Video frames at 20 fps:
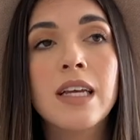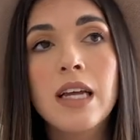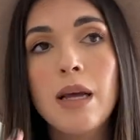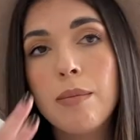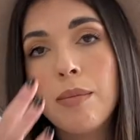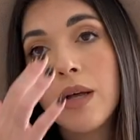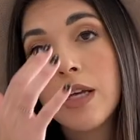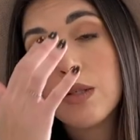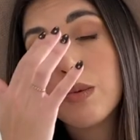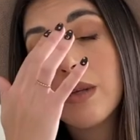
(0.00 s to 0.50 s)

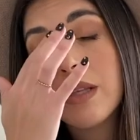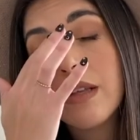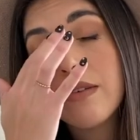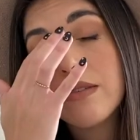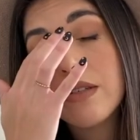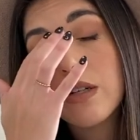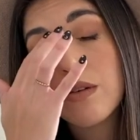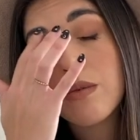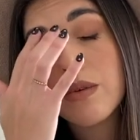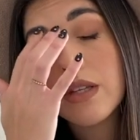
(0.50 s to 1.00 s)
Plus, we lived
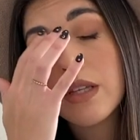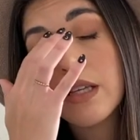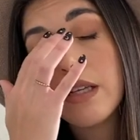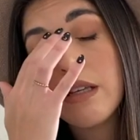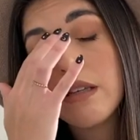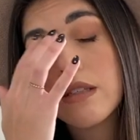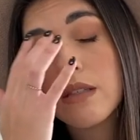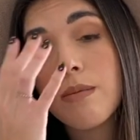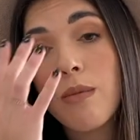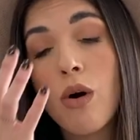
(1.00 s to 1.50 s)
in a really
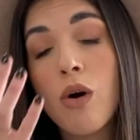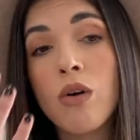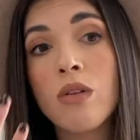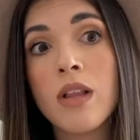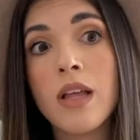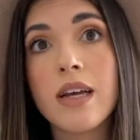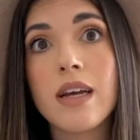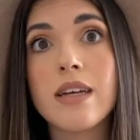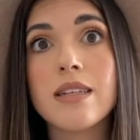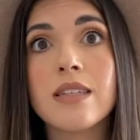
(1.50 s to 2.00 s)
small,
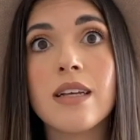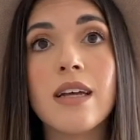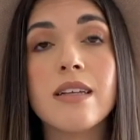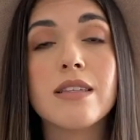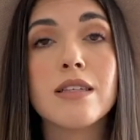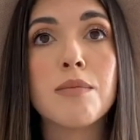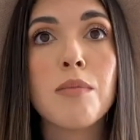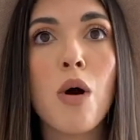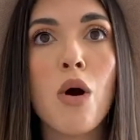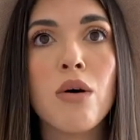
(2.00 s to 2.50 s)
like I said,
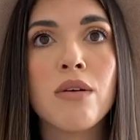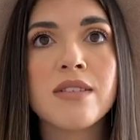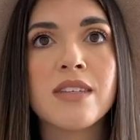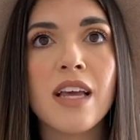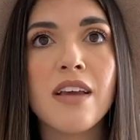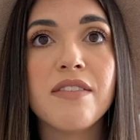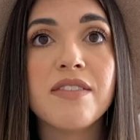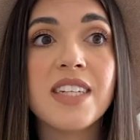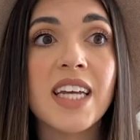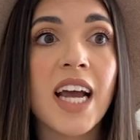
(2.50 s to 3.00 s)
small,
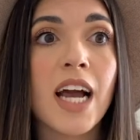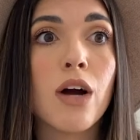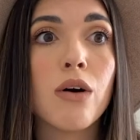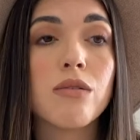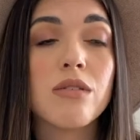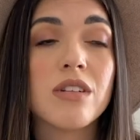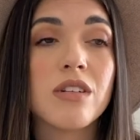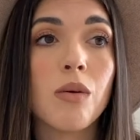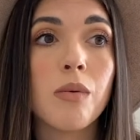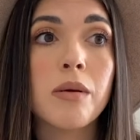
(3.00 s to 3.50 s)
safe town.
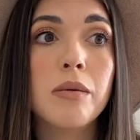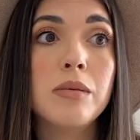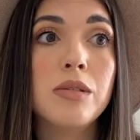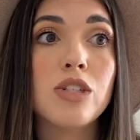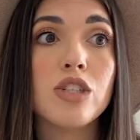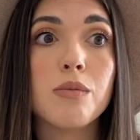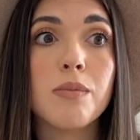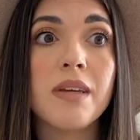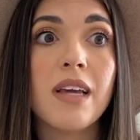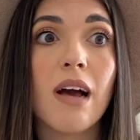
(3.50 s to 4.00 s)
So we would
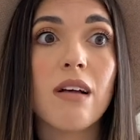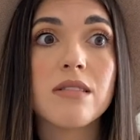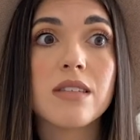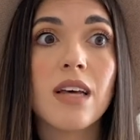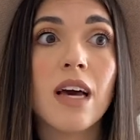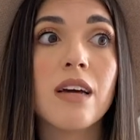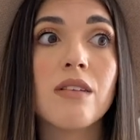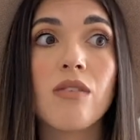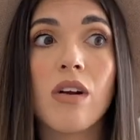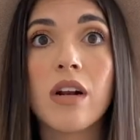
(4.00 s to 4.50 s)
just be
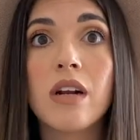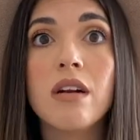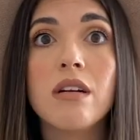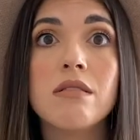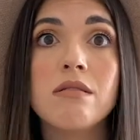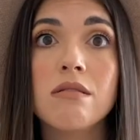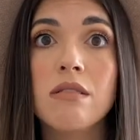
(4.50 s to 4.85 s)
outside running